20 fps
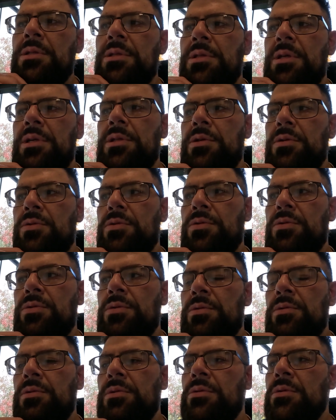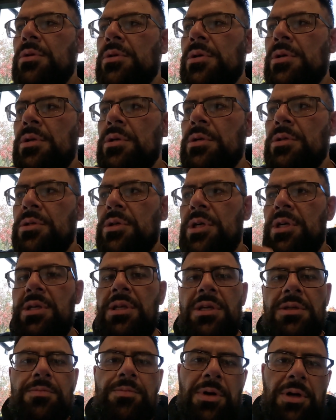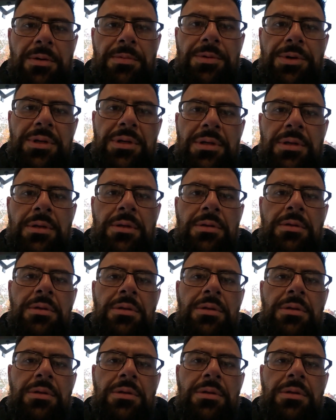So he does barbering,